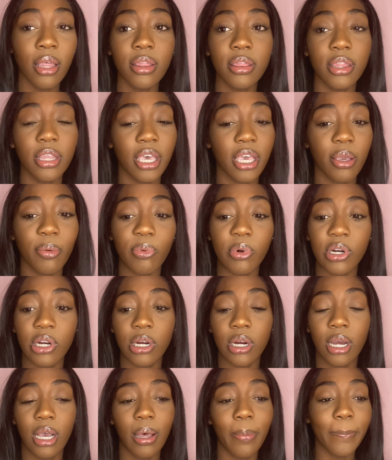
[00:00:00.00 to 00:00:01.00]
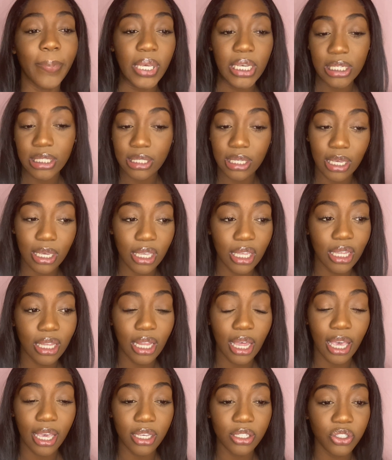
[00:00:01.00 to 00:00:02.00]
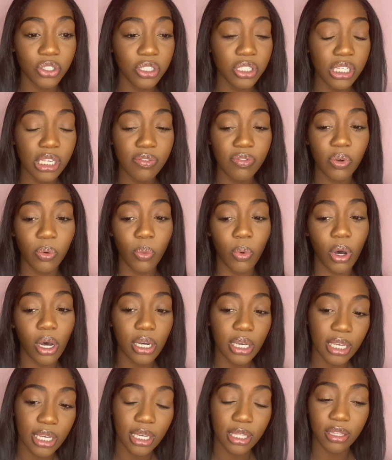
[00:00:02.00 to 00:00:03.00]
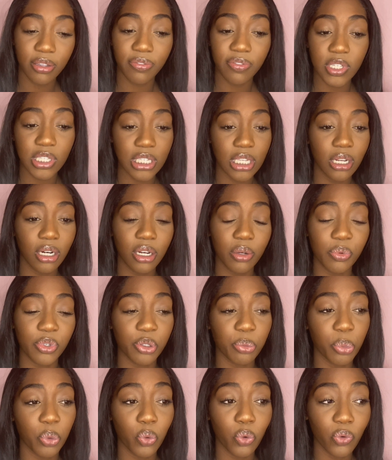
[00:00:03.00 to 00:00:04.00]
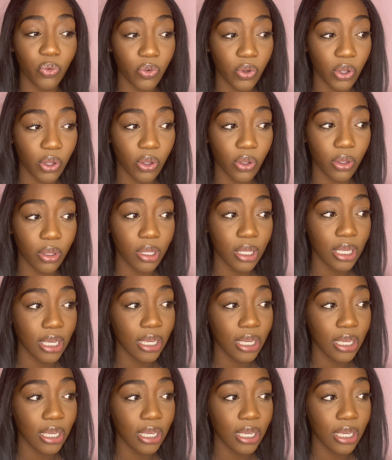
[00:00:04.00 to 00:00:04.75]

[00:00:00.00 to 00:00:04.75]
They were amazing. Like just even walking in, the facility was beautiful.